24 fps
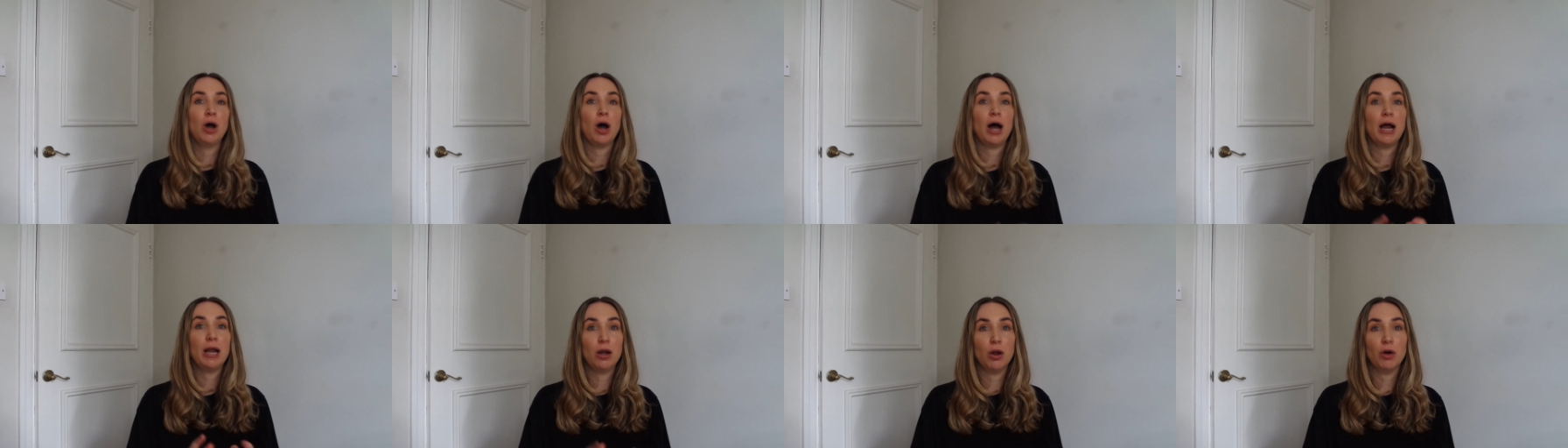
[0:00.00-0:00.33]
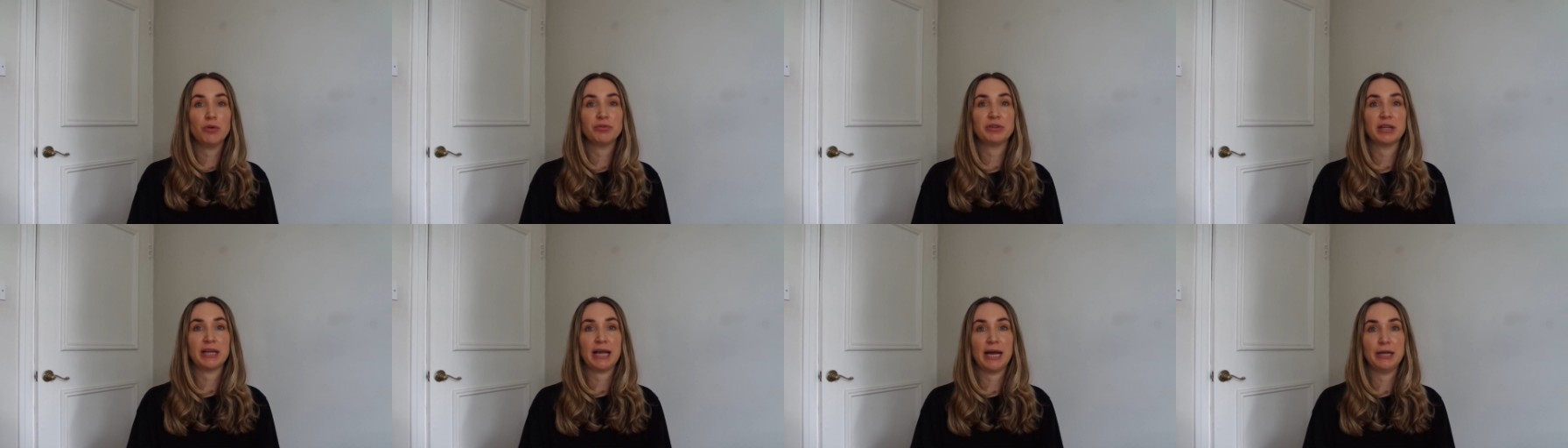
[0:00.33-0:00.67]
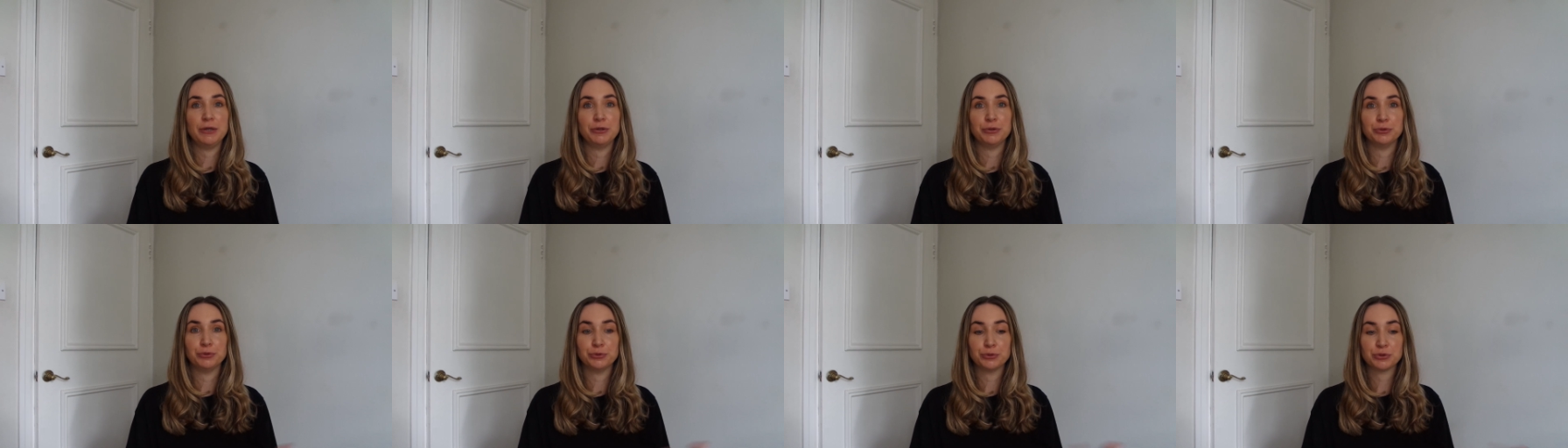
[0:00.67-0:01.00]
I love the
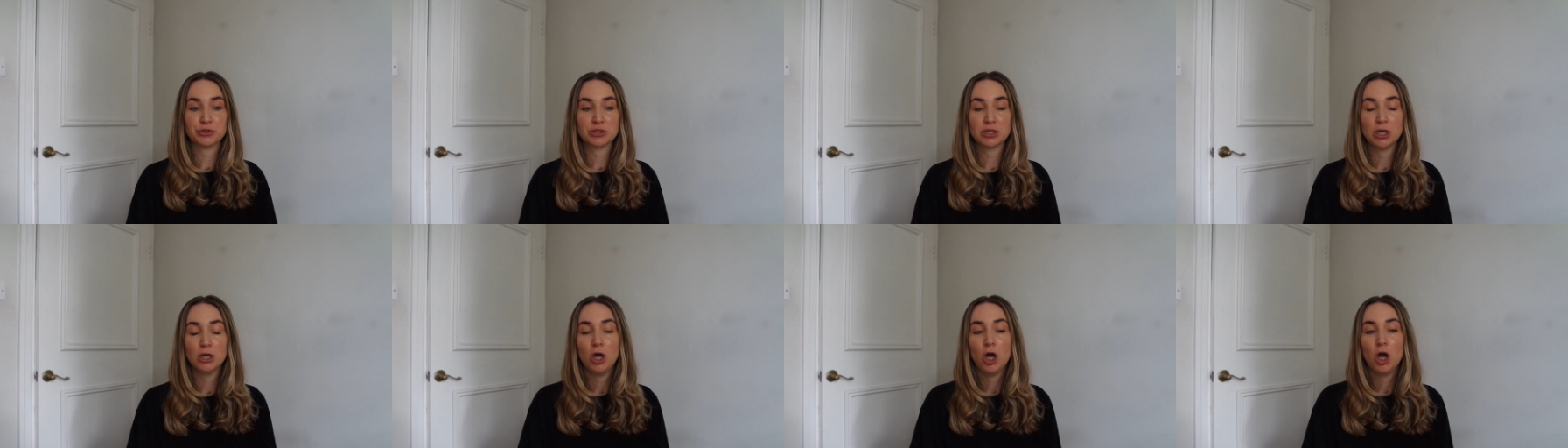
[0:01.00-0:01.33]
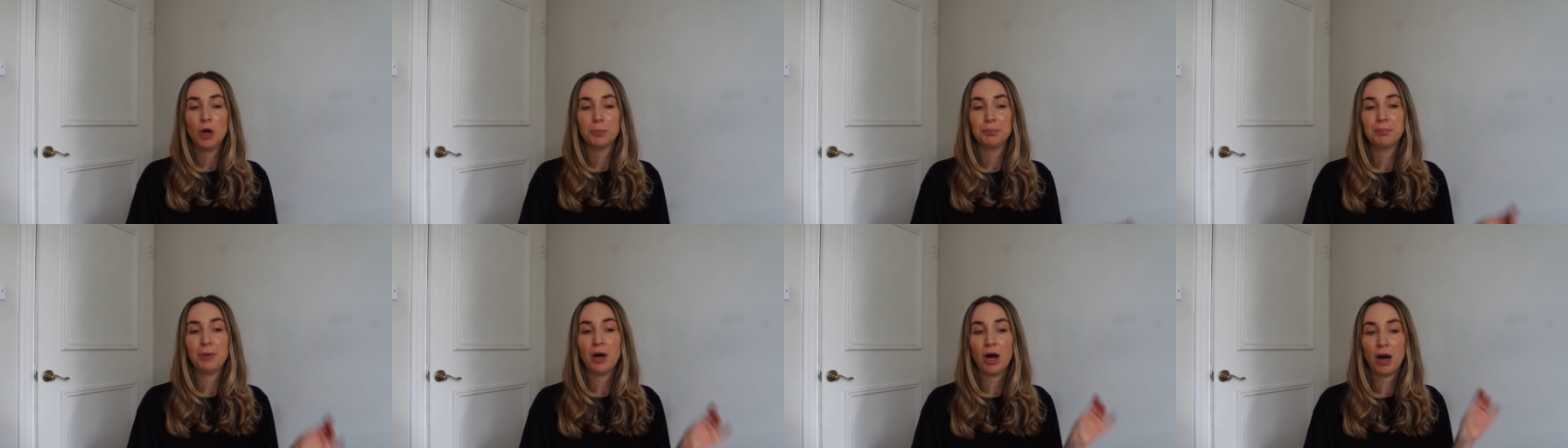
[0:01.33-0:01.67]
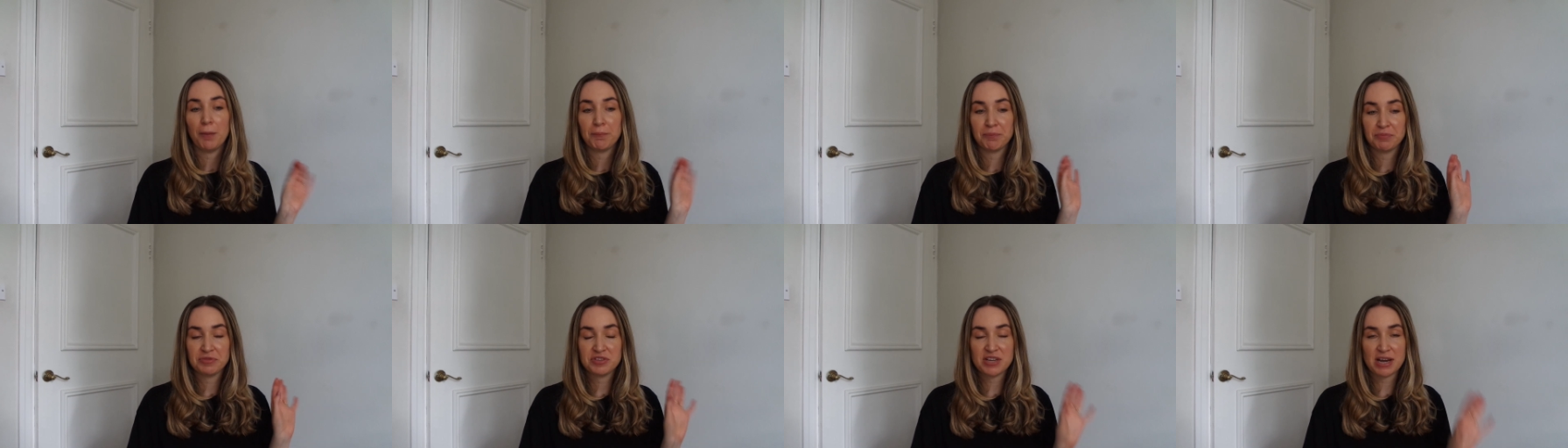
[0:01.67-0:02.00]
candles, but
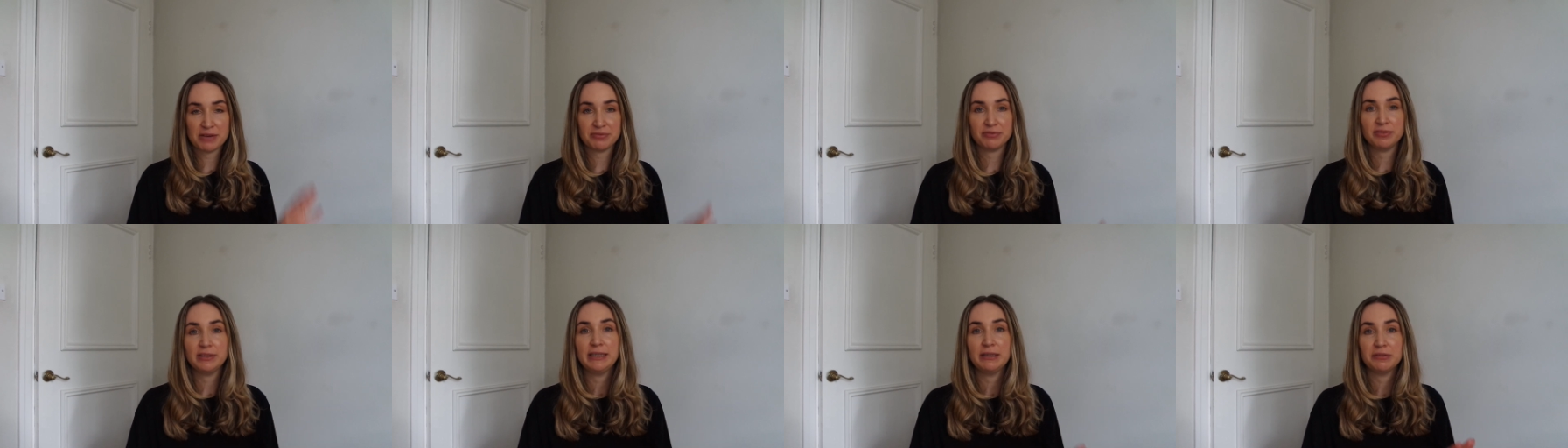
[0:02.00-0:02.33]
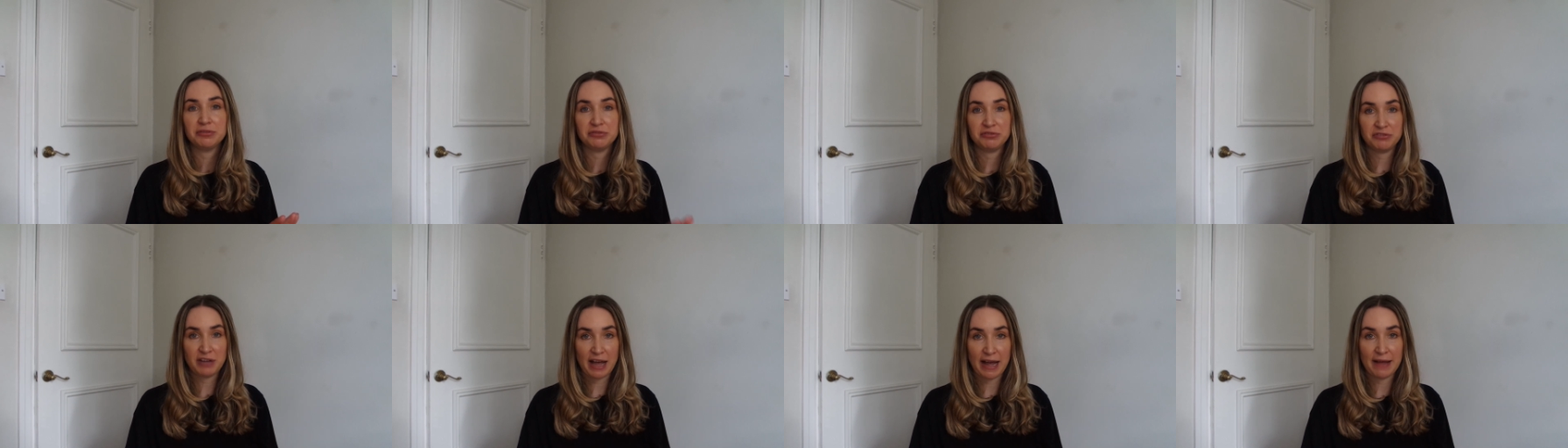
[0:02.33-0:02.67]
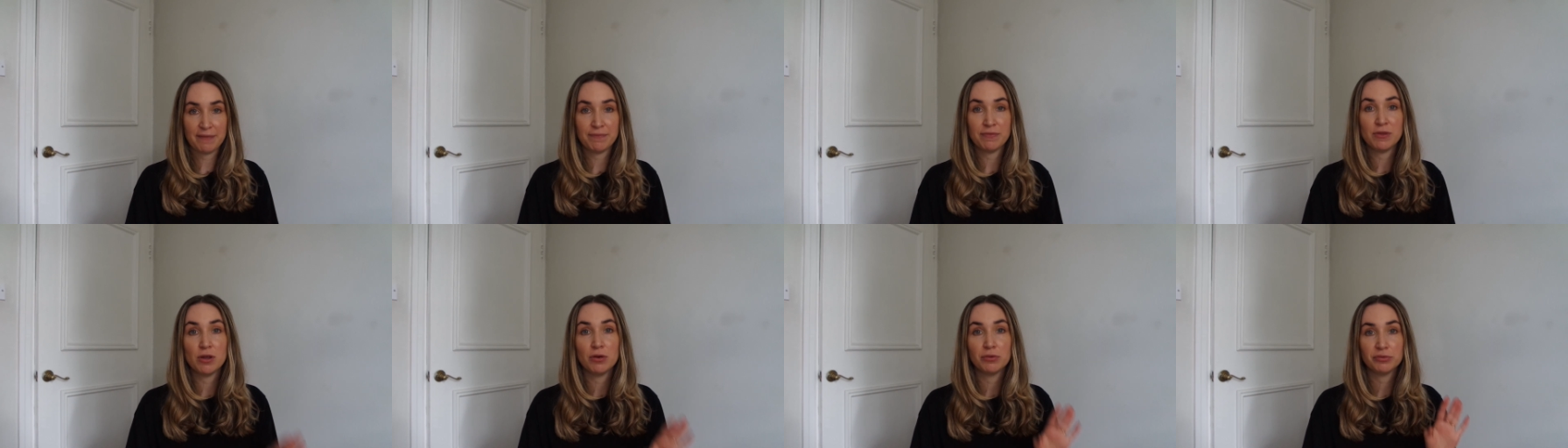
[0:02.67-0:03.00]
I'm definitely a fan